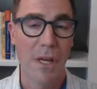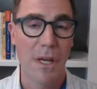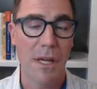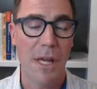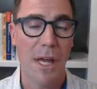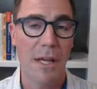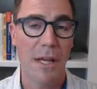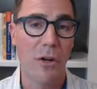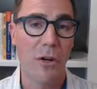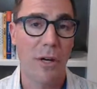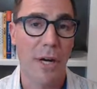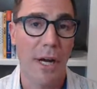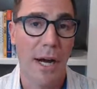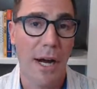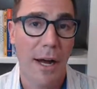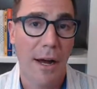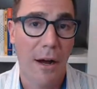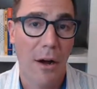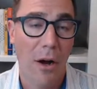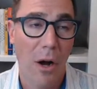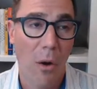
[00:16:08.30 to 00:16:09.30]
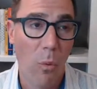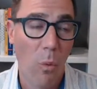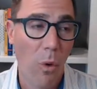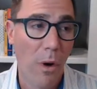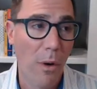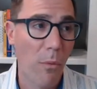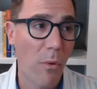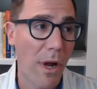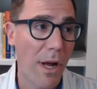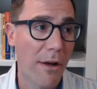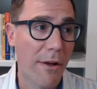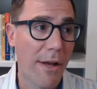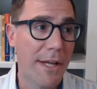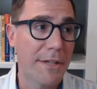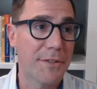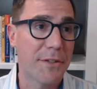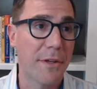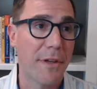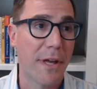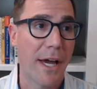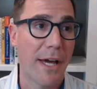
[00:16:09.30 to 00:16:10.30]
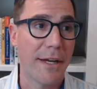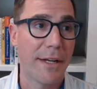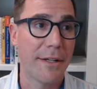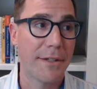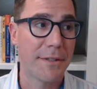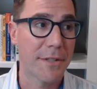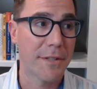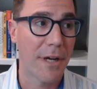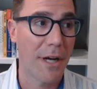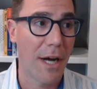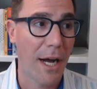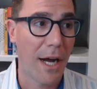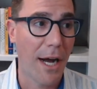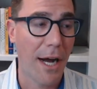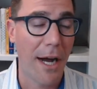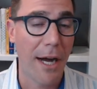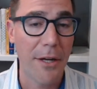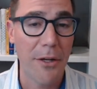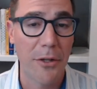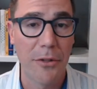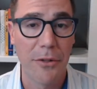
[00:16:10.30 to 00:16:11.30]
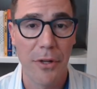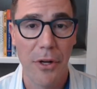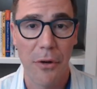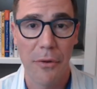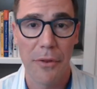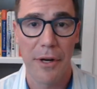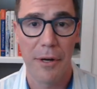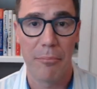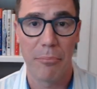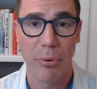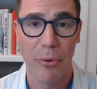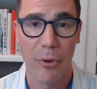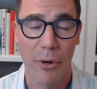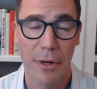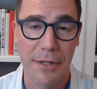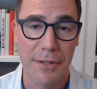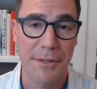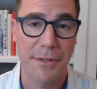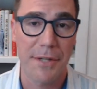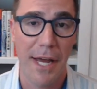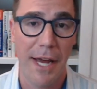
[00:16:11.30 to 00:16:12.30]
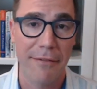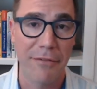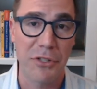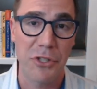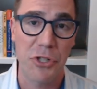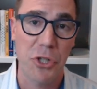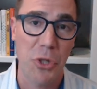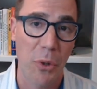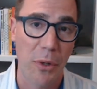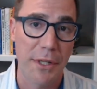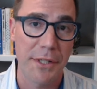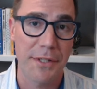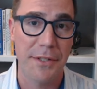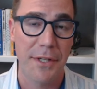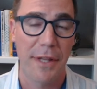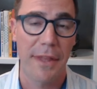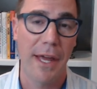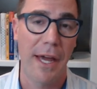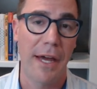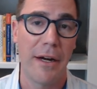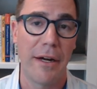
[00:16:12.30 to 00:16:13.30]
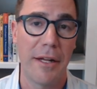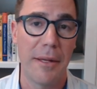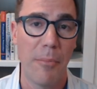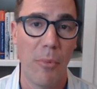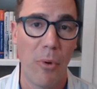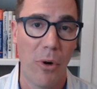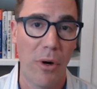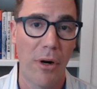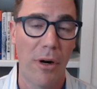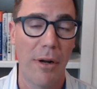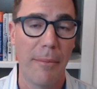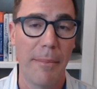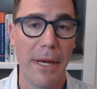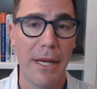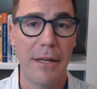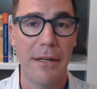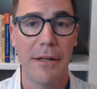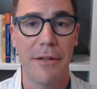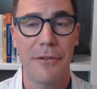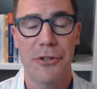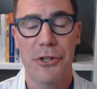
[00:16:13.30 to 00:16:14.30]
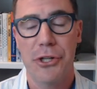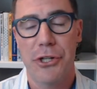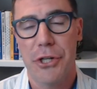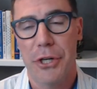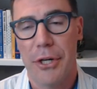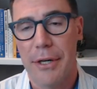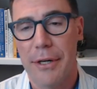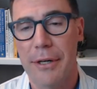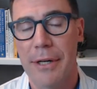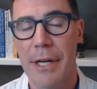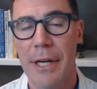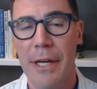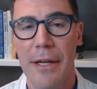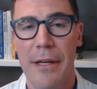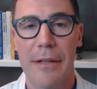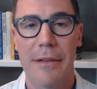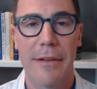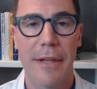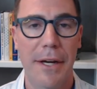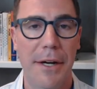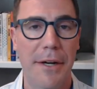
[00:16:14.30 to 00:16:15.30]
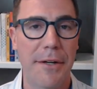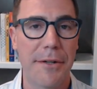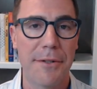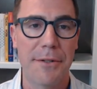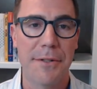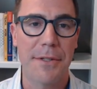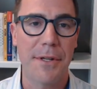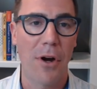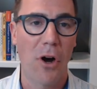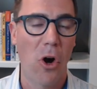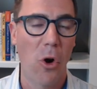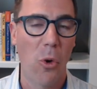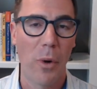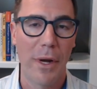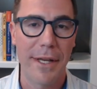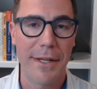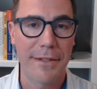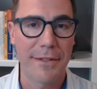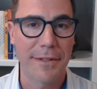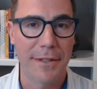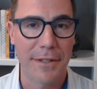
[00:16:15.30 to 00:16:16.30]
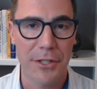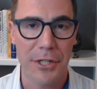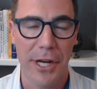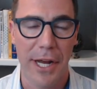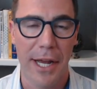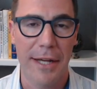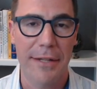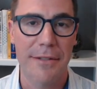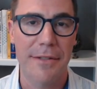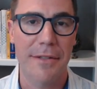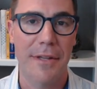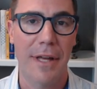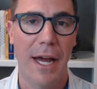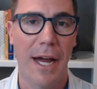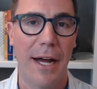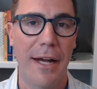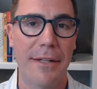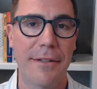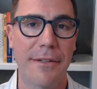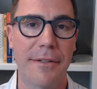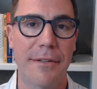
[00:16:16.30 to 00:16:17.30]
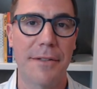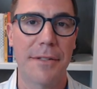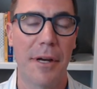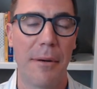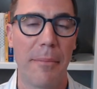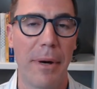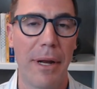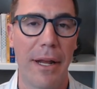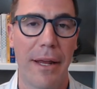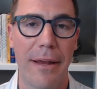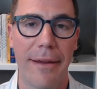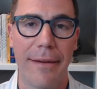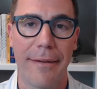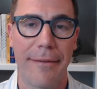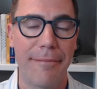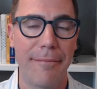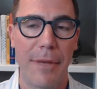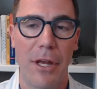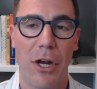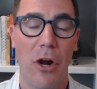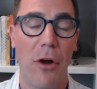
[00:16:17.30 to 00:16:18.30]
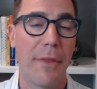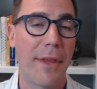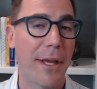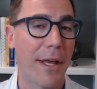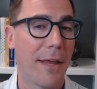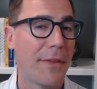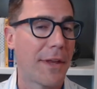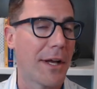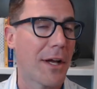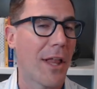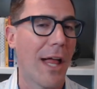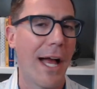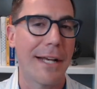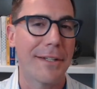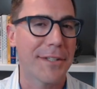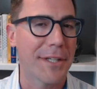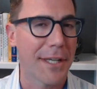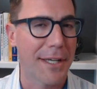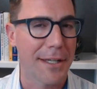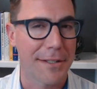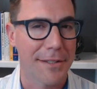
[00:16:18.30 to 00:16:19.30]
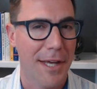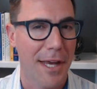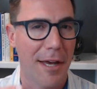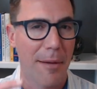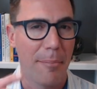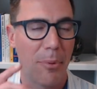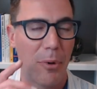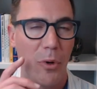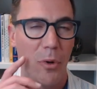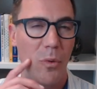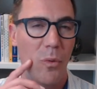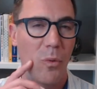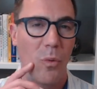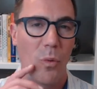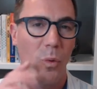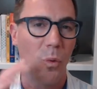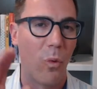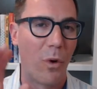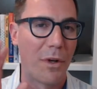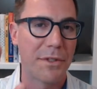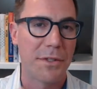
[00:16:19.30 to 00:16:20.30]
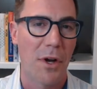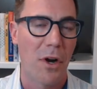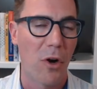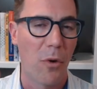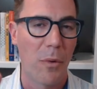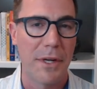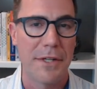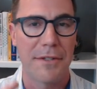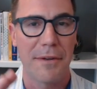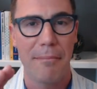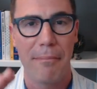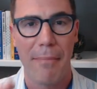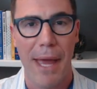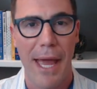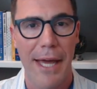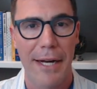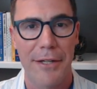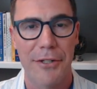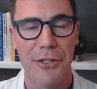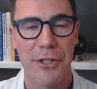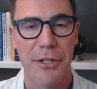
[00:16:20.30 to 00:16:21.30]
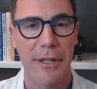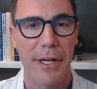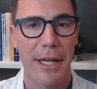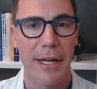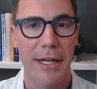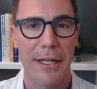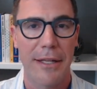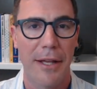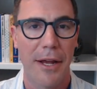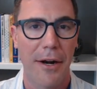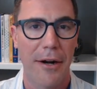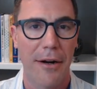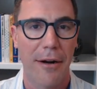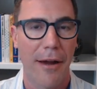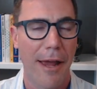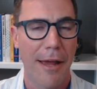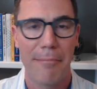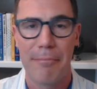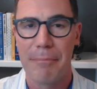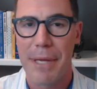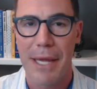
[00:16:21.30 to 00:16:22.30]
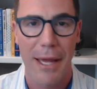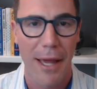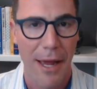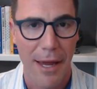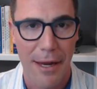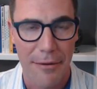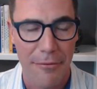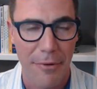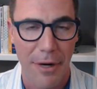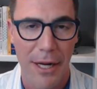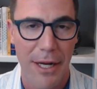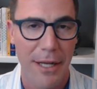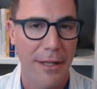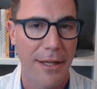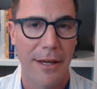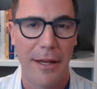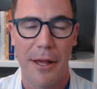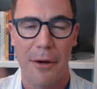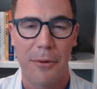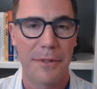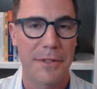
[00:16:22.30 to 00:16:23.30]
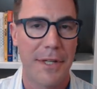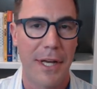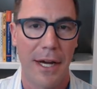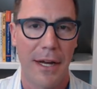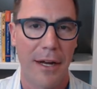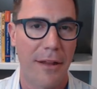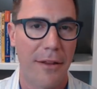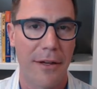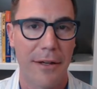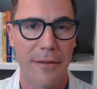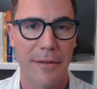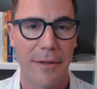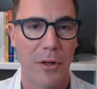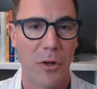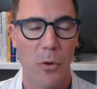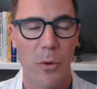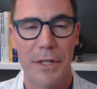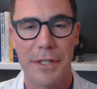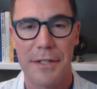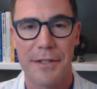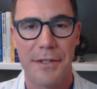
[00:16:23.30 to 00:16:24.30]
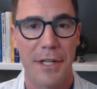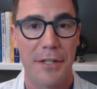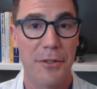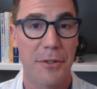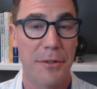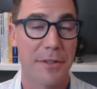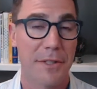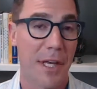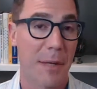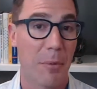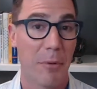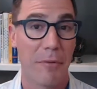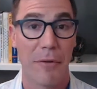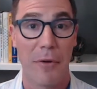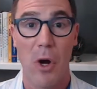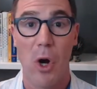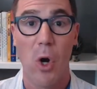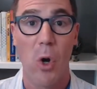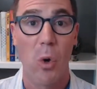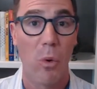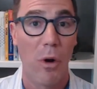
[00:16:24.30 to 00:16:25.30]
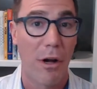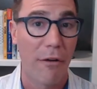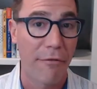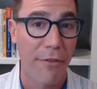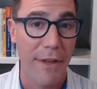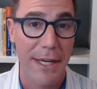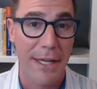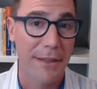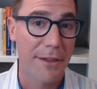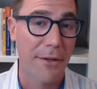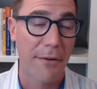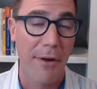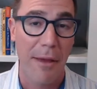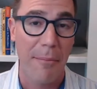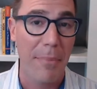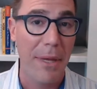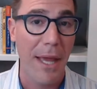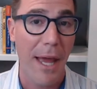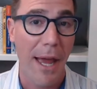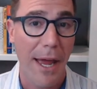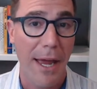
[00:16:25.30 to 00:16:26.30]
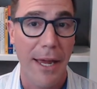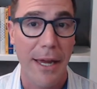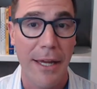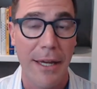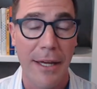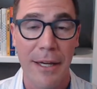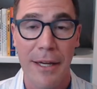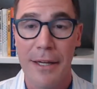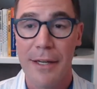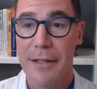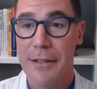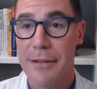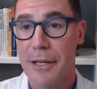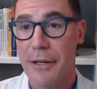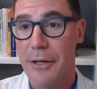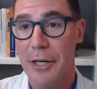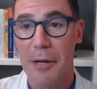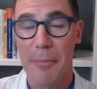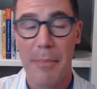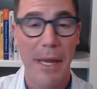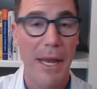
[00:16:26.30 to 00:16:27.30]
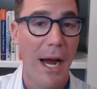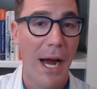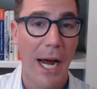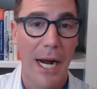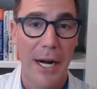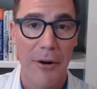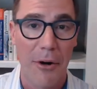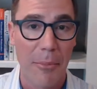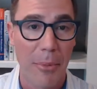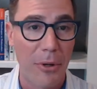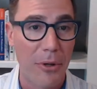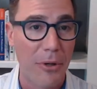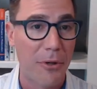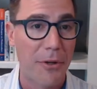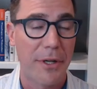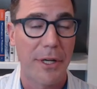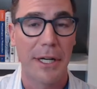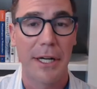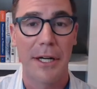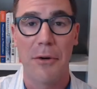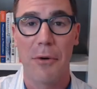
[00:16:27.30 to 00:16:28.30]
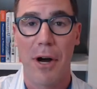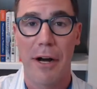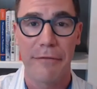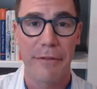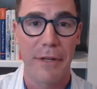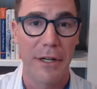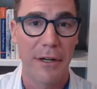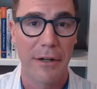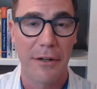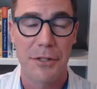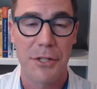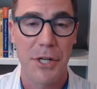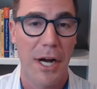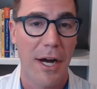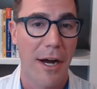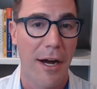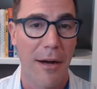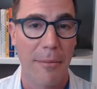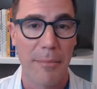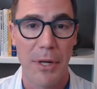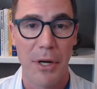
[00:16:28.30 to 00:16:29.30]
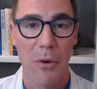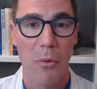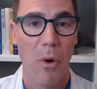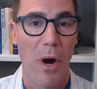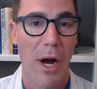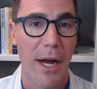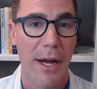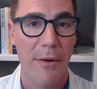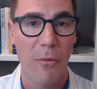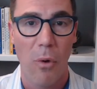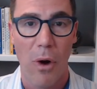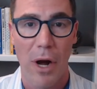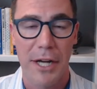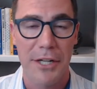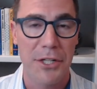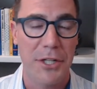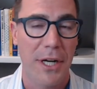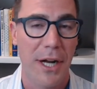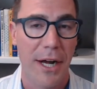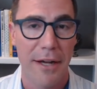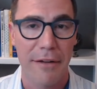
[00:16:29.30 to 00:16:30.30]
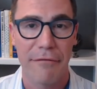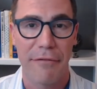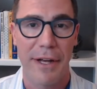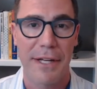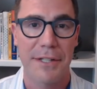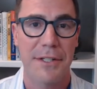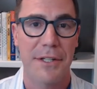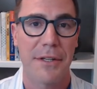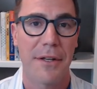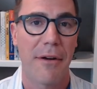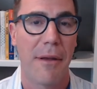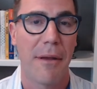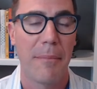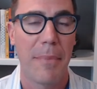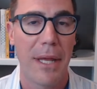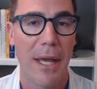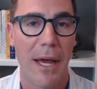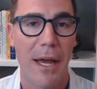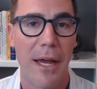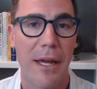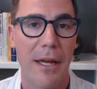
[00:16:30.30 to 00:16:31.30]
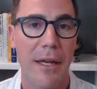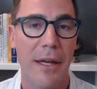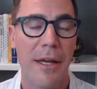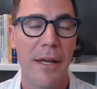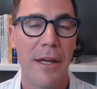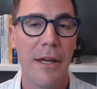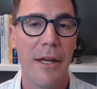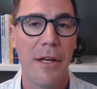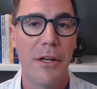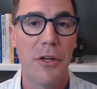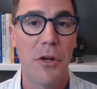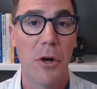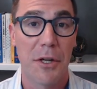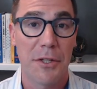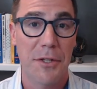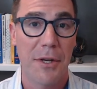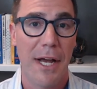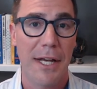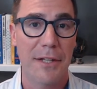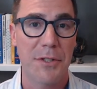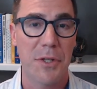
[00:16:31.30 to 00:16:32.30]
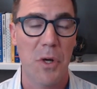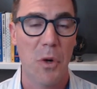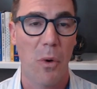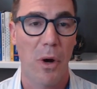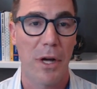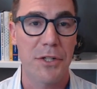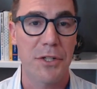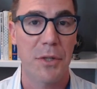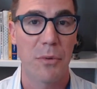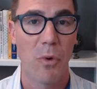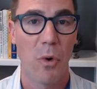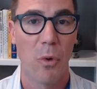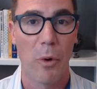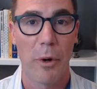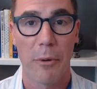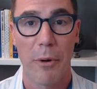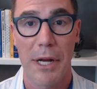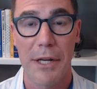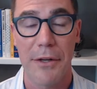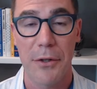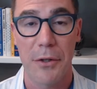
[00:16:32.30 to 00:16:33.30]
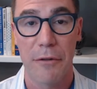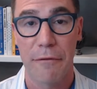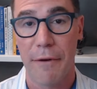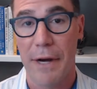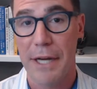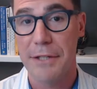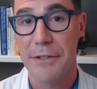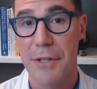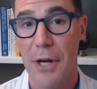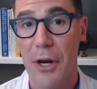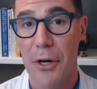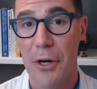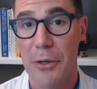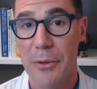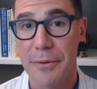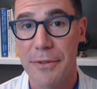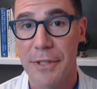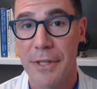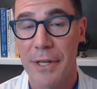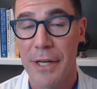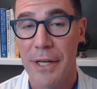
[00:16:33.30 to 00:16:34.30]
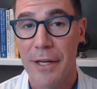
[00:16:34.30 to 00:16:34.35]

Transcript: Yeah, look, I, one way I'll answer that is I don't know that employers have a choice on that anymore. I mean, sure, there's always the chance that somebody, you know, and the, and the classic example was always a manager getting their MBA, right? That, was kind of the, the quintessential example of, oh, well, if they get their MBA, they're going to be hireable. They're going to go off get another job. You know, why why should I invest in their MBA? You also ask the question, well, what do I do if I don't?